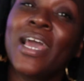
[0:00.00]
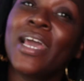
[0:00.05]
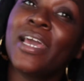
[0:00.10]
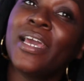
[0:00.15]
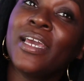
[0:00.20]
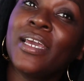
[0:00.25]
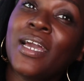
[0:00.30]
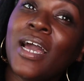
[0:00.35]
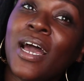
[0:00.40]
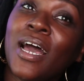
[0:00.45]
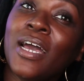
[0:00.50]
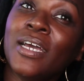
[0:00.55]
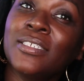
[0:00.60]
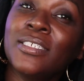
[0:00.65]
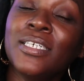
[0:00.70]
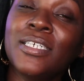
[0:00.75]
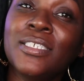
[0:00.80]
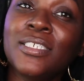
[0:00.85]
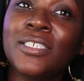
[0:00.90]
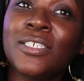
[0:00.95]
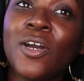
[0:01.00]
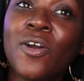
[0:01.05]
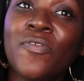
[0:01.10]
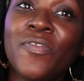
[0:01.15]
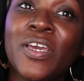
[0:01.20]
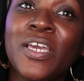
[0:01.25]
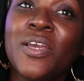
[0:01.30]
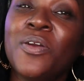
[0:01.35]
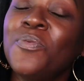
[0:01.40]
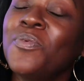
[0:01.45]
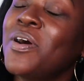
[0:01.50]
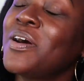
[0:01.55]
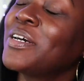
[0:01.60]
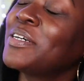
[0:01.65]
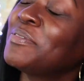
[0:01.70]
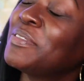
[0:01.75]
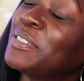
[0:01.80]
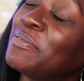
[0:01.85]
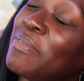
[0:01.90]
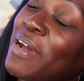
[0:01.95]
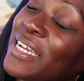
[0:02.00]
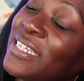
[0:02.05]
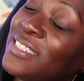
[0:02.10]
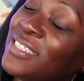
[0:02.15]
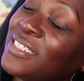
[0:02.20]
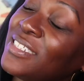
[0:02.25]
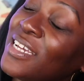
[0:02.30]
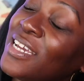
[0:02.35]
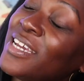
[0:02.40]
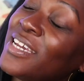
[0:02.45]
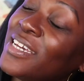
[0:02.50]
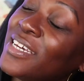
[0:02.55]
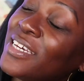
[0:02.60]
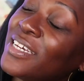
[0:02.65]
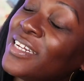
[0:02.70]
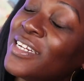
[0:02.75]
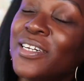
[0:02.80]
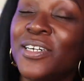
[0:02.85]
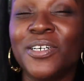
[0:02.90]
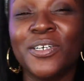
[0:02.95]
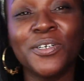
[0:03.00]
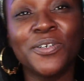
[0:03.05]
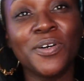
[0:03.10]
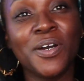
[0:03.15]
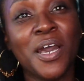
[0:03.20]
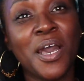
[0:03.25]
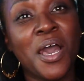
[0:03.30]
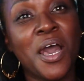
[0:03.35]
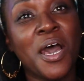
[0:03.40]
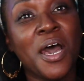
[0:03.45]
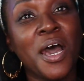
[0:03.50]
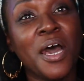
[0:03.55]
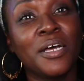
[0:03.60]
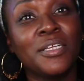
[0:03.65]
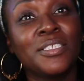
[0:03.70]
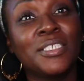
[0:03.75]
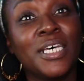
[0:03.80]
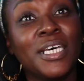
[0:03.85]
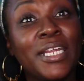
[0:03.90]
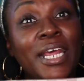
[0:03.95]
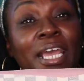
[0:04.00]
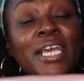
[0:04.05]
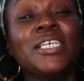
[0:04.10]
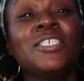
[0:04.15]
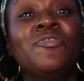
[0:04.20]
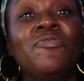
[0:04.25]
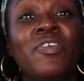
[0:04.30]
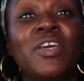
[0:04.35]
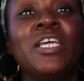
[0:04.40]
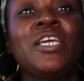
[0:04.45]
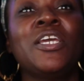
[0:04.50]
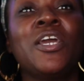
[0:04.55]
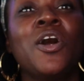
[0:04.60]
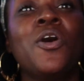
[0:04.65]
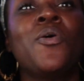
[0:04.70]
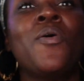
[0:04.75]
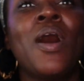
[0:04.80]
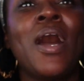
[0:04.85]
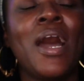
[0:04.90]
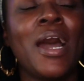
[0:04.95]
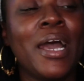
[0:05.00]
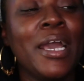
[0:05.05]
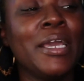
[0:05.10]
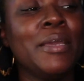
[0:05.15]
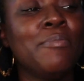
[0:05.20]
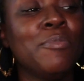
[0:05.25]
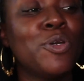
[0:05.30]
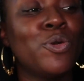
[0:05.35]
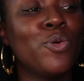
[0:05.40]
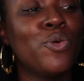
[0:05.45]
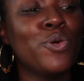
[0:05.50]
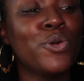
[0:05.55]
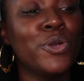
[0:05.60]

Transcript: Hey guys, it's Jovi. Welcome to my channel. Today's video, I'm